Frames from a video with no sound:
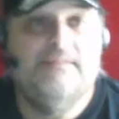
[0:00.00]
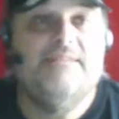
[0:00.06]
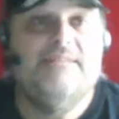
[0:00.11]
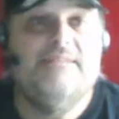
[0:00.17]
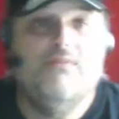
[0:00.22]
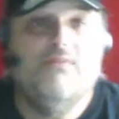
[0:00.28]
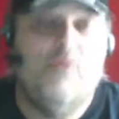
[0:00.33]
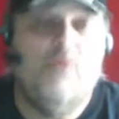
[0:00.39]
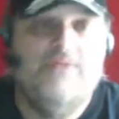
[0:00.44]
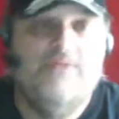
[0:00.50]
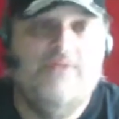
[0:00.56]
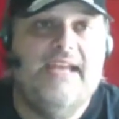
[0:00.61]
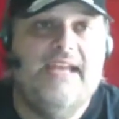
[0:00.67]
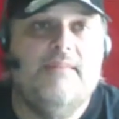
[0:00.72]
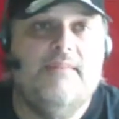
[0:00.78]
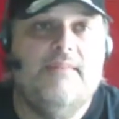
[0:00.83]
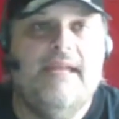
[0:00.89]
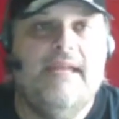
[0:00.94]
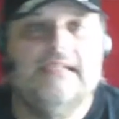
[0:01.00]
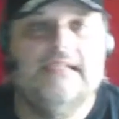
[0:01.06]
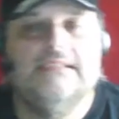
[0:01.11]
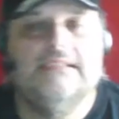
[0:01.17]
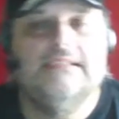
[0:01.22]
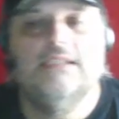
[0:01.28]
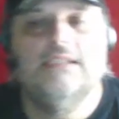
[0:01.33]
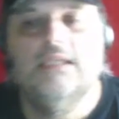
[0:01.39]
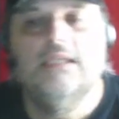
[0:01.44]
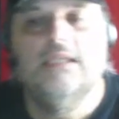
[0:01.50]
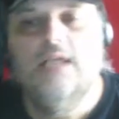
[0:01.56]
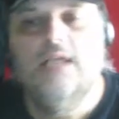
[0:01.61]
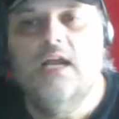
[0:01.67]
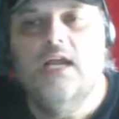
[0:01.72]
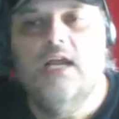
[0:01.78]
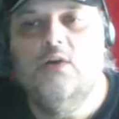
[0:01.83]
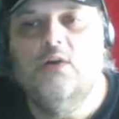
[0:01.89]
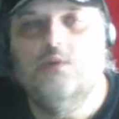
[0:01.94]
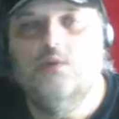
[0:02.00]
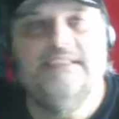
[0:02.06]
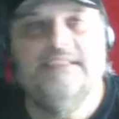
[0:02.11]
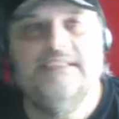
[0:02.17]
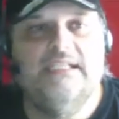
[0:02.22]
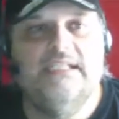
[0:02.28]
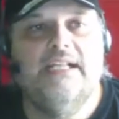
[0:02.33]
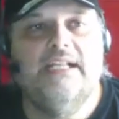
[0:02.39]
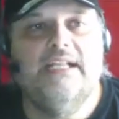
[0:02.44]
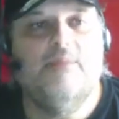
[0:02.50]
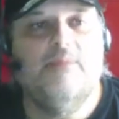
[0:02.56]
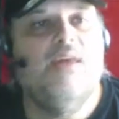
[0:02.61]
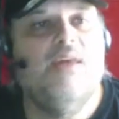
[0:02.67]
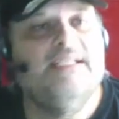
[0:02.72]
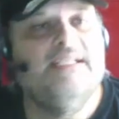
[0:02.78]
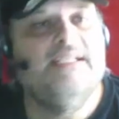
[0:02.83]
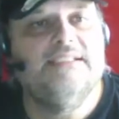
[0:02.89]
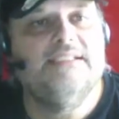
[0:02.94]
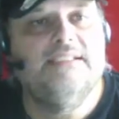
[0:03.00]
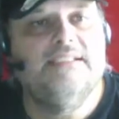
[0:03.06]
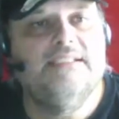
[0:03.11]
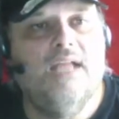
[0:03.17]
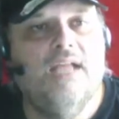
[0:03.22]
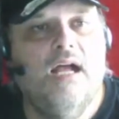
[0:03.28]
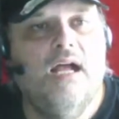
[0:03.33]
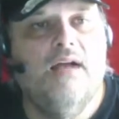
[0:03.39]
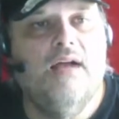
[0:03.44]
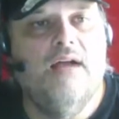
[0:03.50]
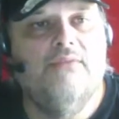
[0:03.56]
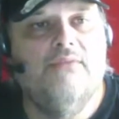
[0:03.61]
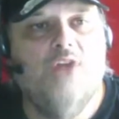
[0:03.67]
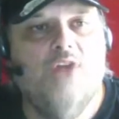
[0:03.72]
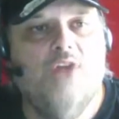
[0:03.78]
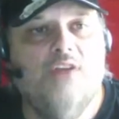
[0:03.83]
before the Phantom Menace, who is still an apprentice of Darth